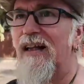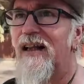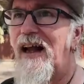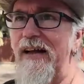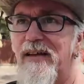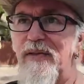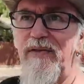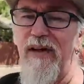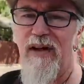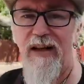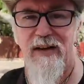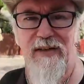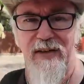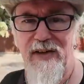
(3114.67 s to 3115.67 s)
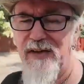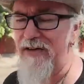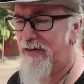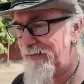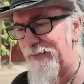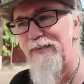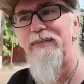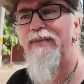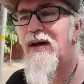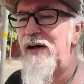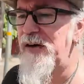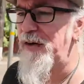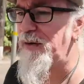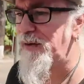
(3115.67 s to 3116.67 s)
like the feeling of this. I
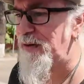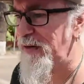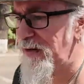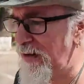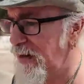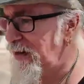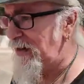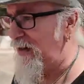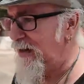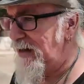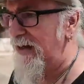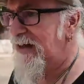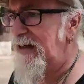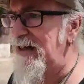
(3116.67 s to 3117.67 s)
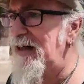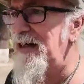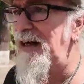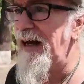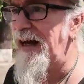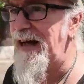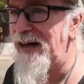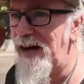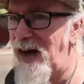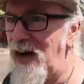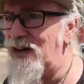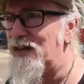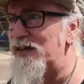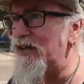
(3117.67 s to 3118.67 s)
do, and it
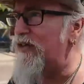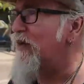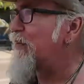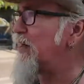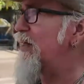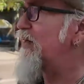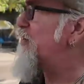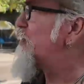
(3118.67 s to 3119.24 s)
all is attributed